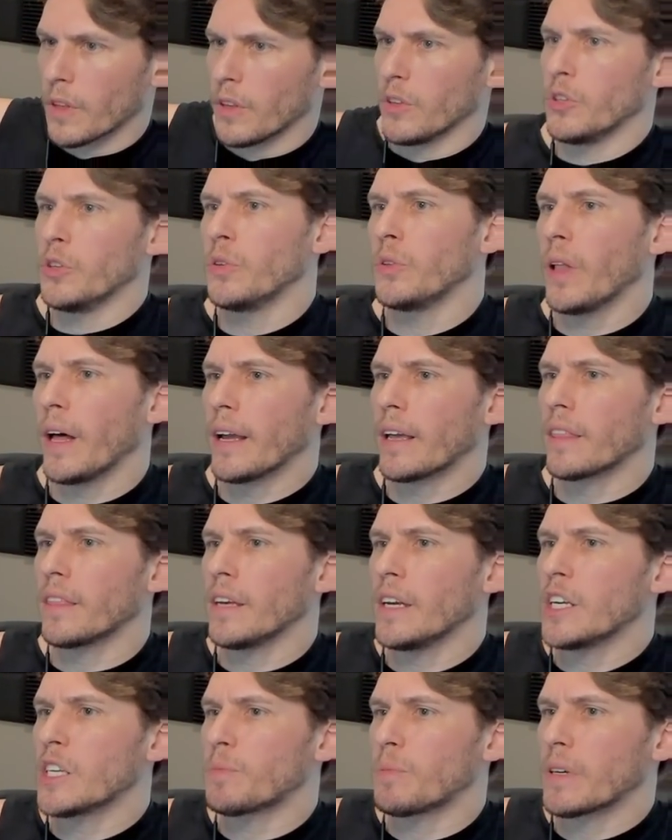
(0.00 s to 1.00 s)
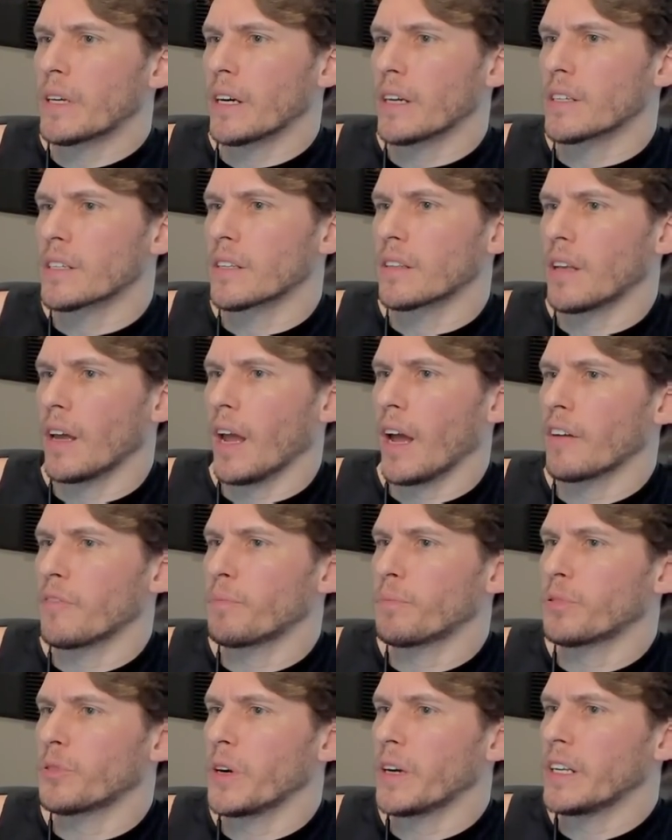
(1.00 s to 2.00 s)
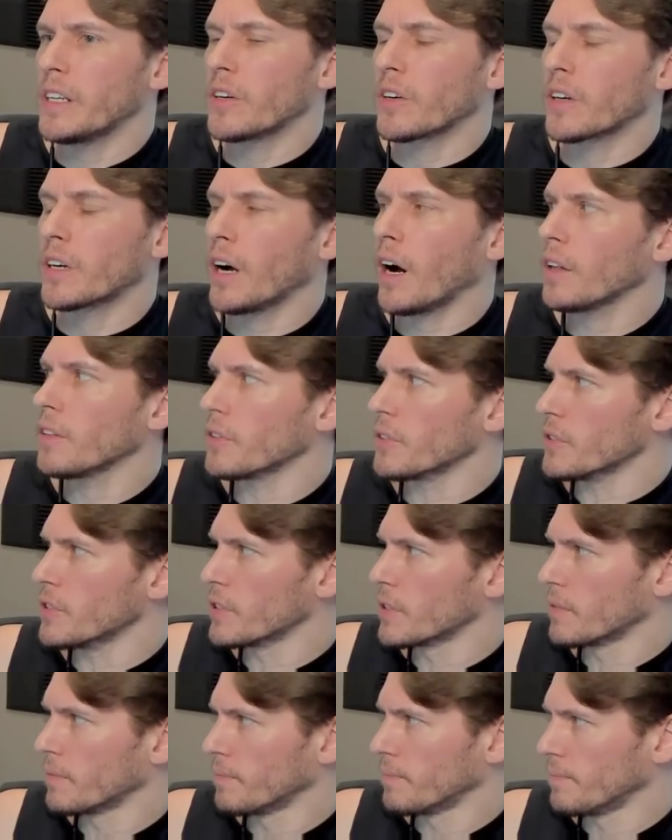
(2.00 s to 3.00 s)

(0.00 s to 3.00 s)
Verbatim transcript: You like these because they have prettier colors.